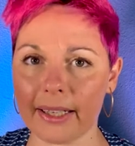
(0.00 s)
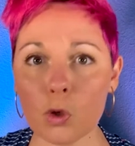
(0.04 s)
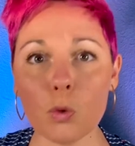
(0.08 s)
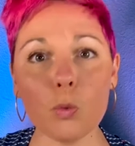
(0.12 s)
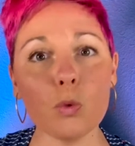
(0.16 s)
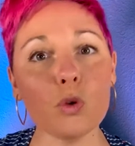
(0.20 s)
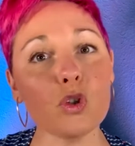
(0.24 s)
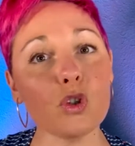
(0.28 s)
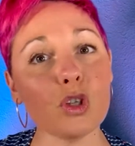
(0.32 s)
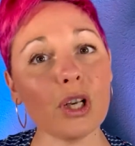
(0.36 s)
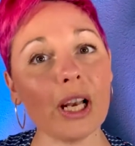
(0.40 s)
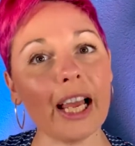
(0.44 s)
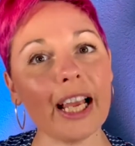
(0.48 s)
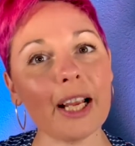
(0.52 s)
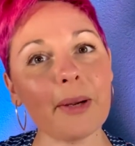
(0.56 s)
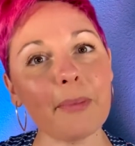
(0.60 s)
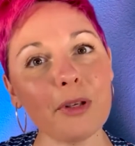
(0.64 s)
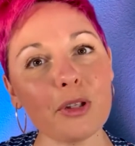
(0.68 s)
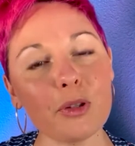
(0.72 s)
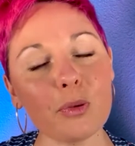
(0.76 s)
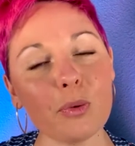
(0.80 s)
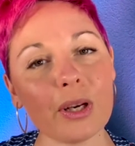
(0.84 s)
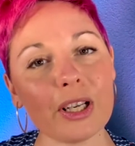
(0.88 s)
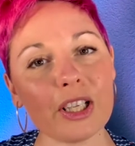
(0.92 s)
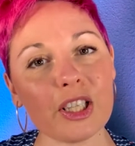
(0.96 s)
Would you like me
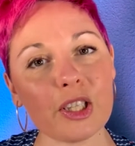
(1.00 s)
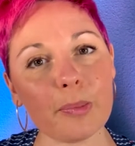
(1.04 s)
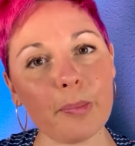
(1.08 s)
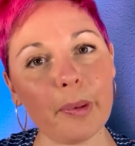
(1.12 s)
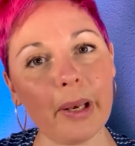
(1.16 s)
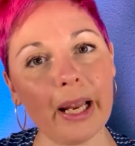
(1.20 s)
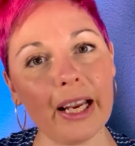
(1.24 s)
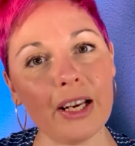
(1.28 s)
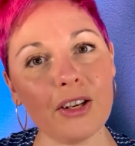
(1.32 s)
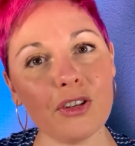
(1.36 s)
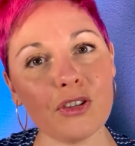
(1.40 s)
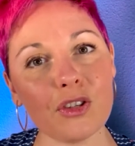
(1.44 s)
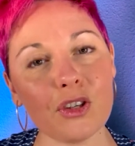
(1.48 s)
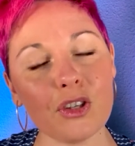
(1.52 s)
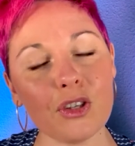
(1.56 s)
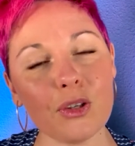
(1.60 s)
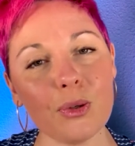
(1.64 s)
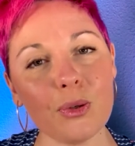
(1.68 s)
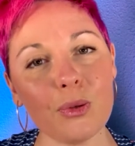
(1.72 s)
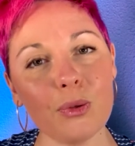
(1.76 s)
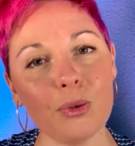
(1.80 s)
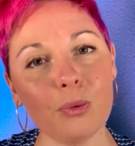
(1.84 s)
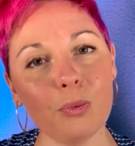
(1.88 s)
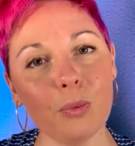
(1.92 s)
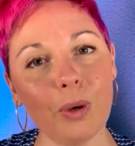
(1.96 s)
to explain to
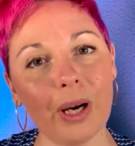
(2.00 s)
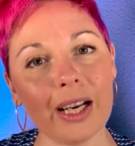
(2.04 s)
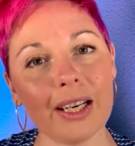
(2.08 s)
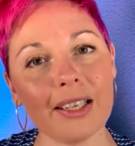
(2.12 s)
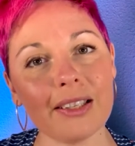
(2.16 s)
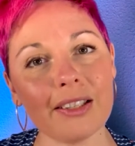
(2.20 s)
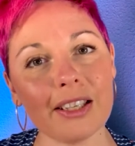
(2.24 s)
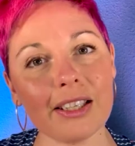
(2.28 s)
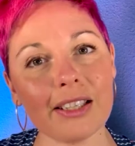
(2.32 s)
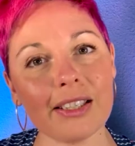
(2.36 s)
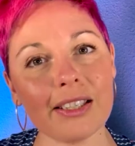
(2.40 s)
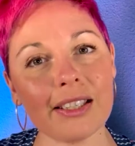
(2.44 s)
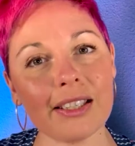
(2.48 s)
you why this